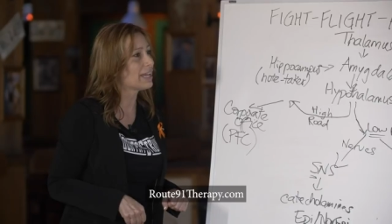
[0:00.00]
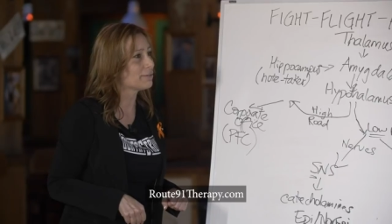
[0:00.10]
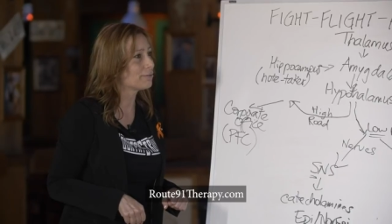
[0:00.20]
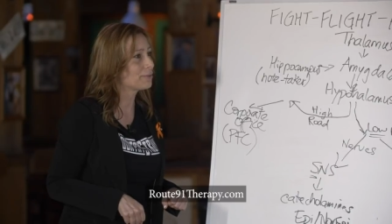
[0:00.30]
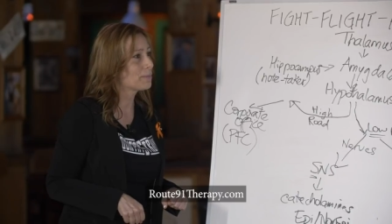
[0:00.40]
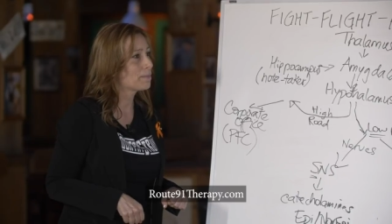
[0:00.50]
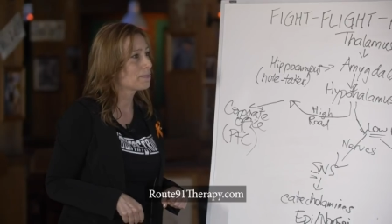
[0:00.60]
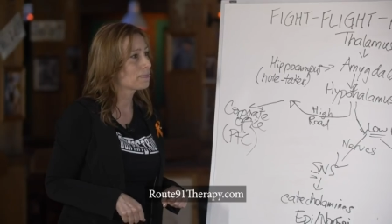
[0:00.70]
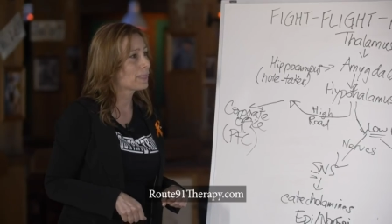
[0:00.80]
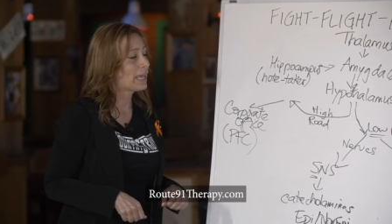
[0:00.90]
life.
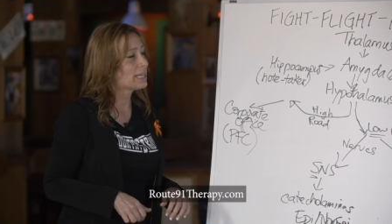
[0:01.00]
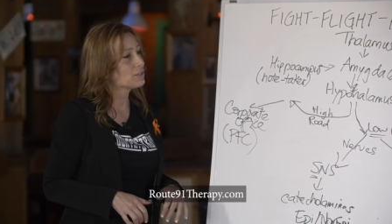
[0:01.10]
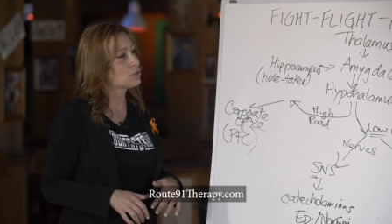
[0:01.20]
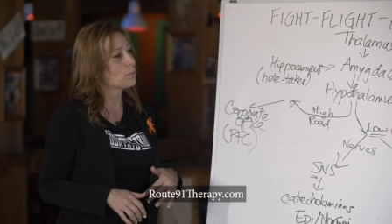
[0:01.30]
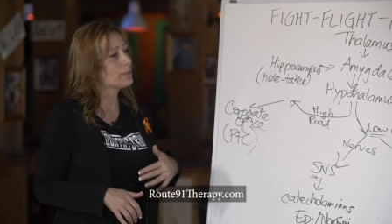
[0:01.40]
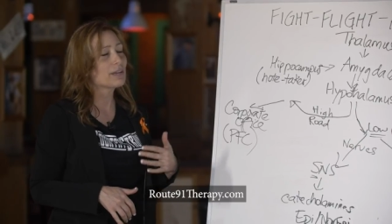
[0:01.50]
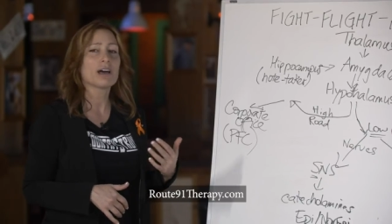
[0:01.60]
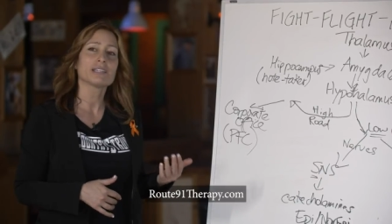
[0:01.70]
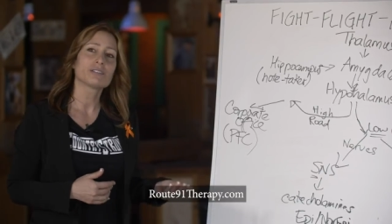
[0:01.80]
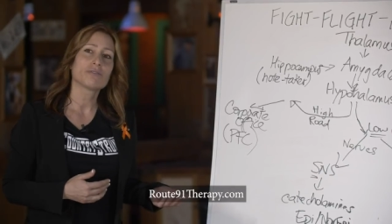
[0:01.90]
And so,
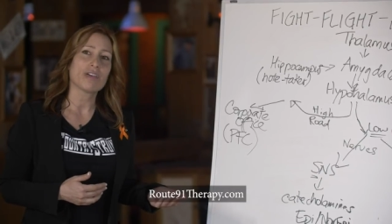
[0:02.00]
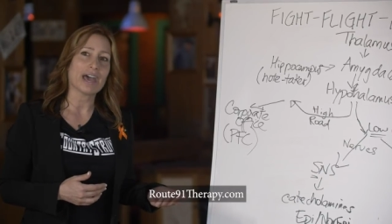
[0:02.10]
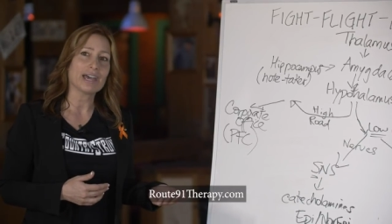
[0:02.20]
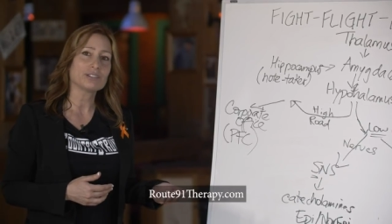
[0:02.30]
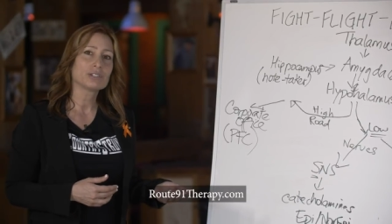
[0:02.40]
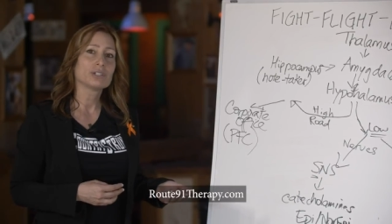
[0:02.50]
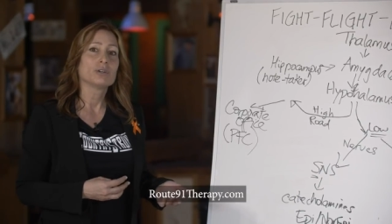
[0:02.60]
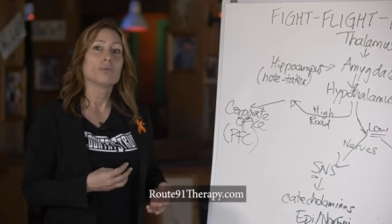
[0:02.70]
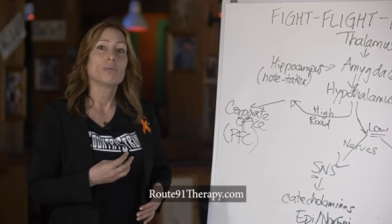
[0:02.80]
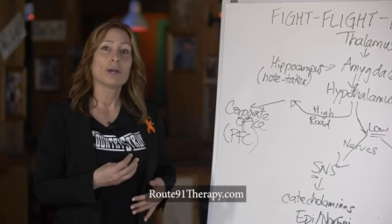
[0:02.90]
because of that,
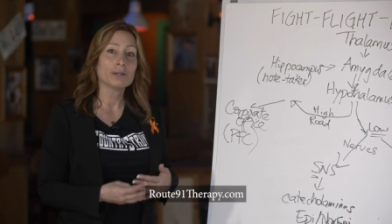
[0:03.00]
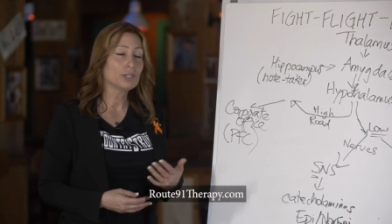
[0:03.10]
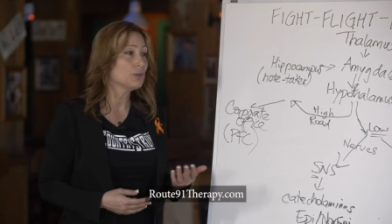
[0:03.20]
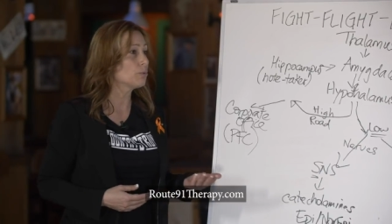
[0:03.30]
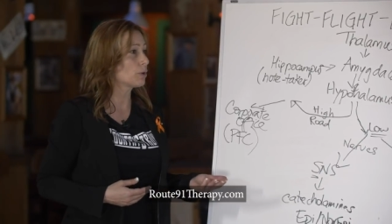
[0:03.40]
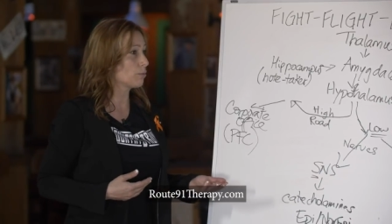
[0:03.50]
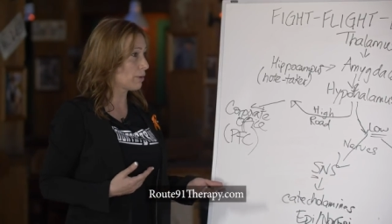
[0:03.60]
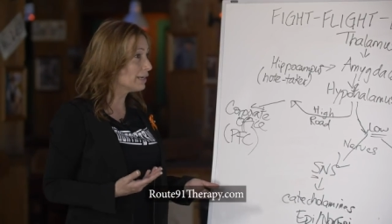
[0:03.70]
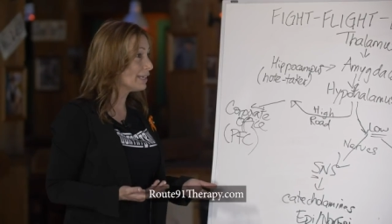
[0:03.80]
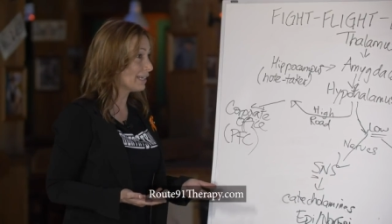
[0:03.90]
when you were
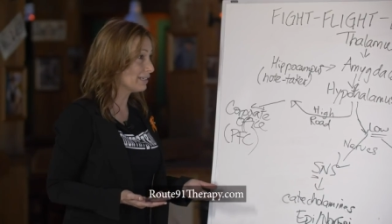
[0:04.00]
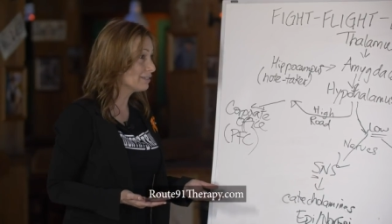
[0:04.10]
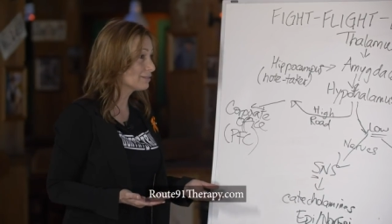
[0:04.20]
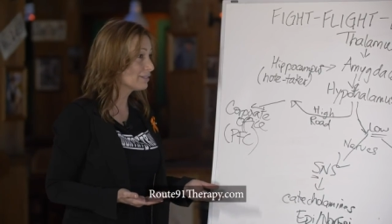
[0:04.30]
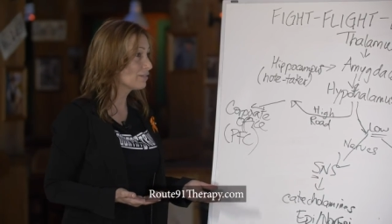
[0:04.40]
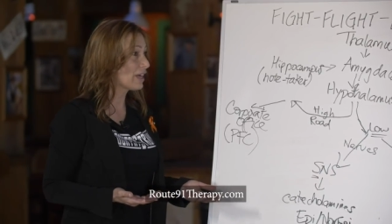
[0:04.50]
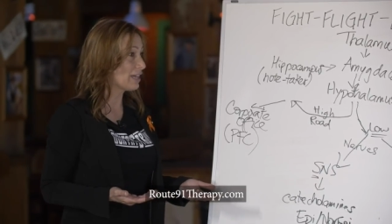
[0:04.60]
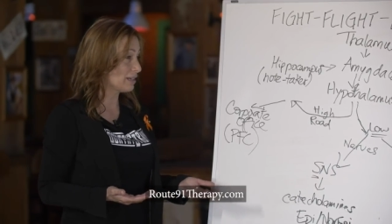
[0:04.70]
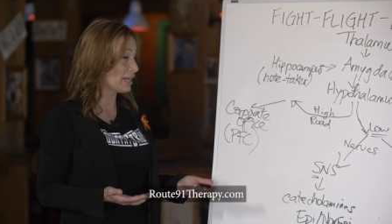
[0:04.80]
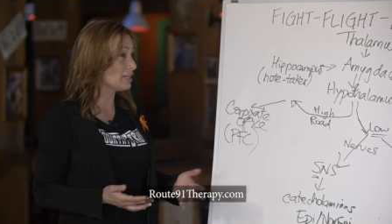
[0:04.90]
running
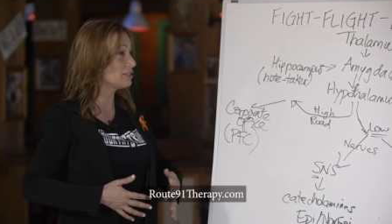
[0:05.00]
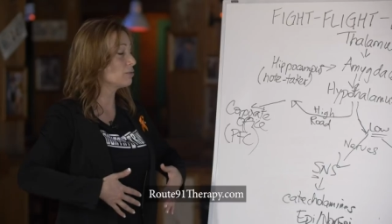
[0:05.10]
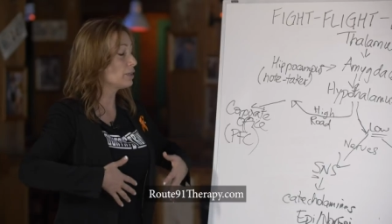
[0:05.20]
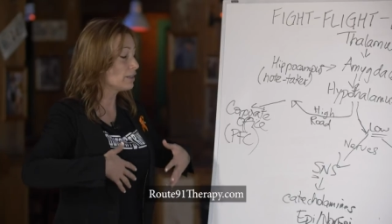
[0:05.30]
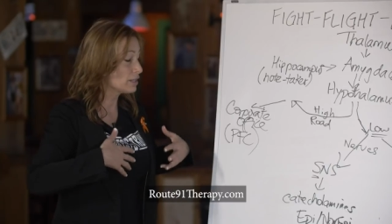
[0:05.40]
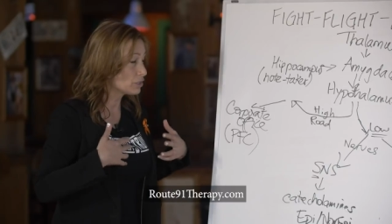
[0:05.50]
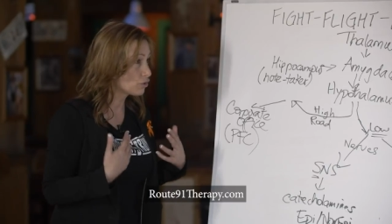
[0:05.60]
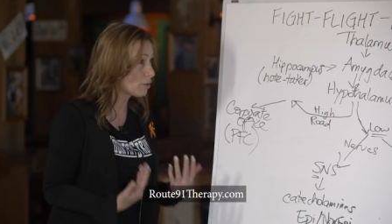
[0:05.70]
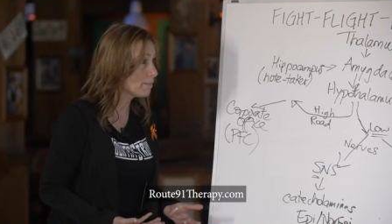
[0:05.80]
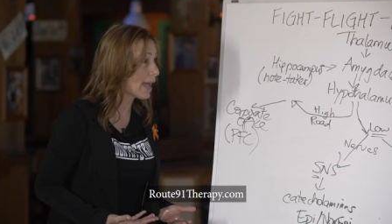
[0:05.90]
that night in
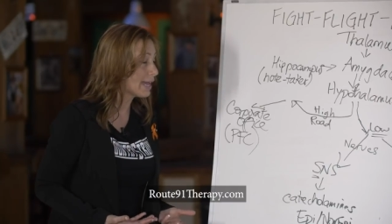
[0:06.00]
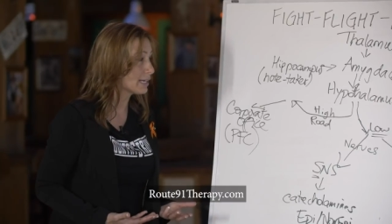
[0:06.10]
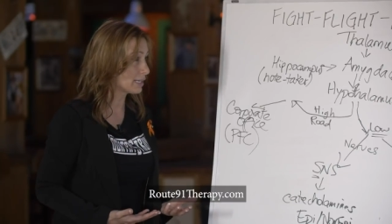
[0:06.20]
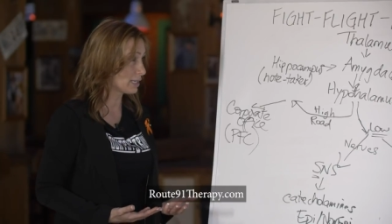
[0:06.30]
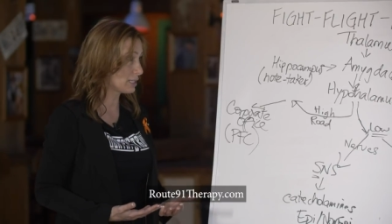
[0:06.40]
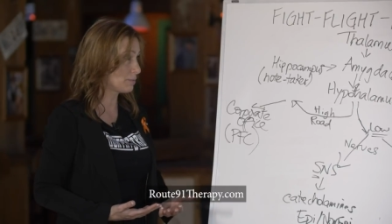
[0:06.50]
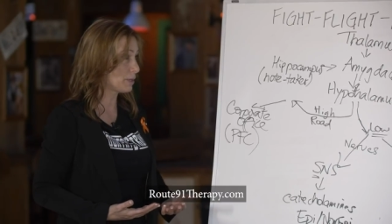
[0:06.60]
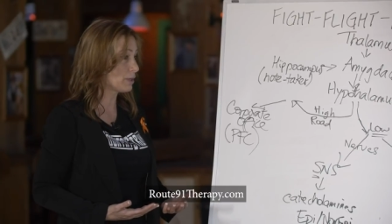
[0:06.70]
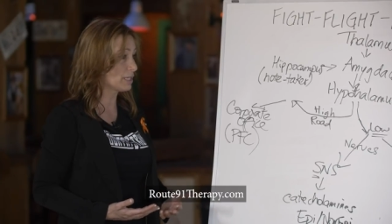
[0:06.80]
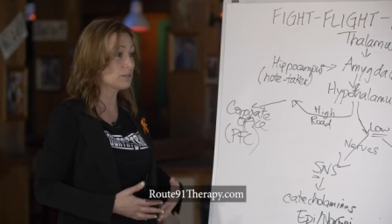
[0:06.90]
this traumatic
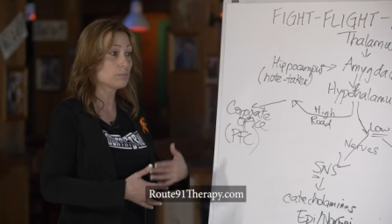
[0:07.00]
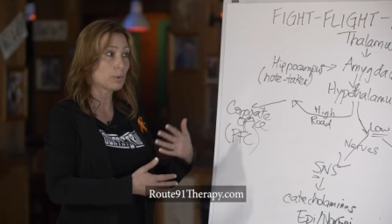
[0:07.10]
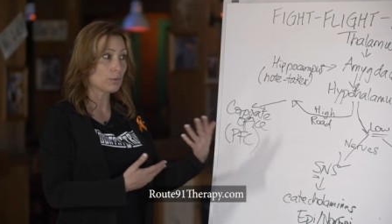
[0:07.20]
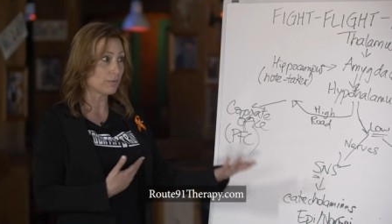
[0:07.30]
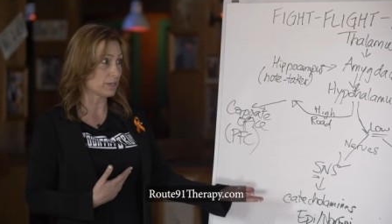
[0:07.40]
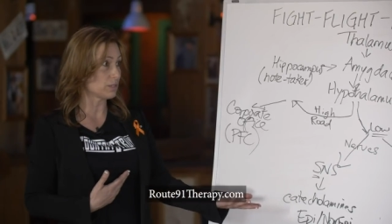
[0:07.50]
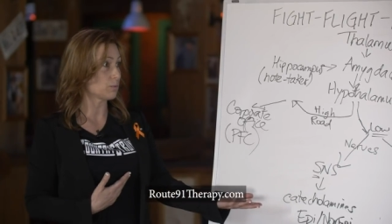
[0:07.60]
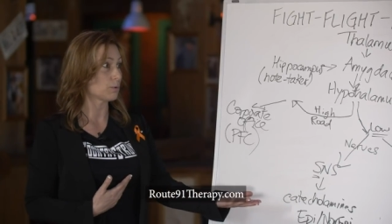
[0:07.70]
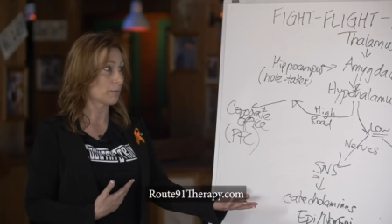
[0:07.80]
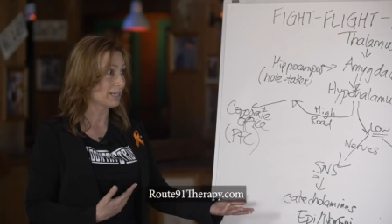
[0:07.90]
experience, both of
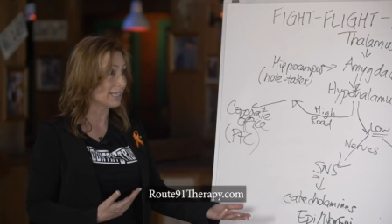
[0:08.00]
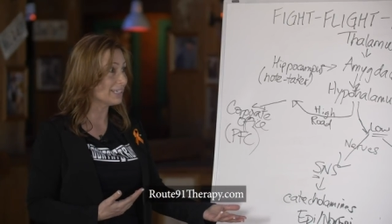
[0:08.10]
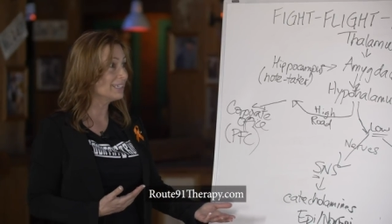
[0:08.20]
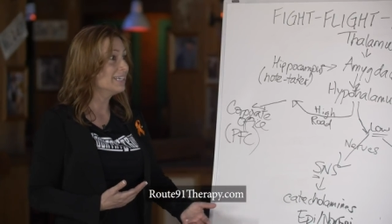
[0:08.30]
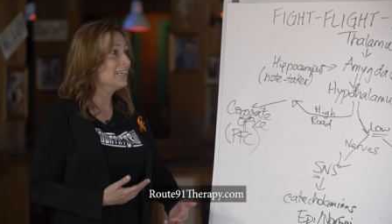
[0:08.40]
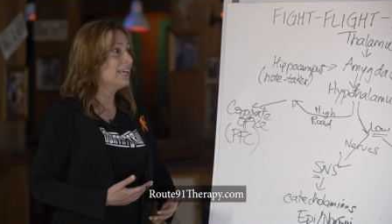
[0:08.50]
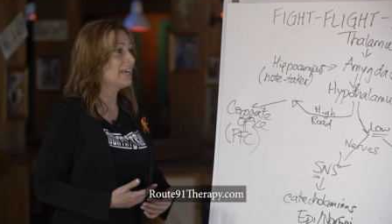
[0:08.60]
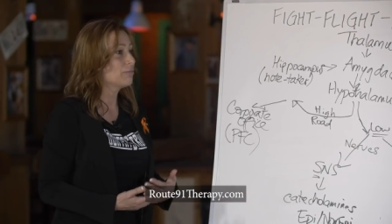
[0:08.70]
us were running, okay.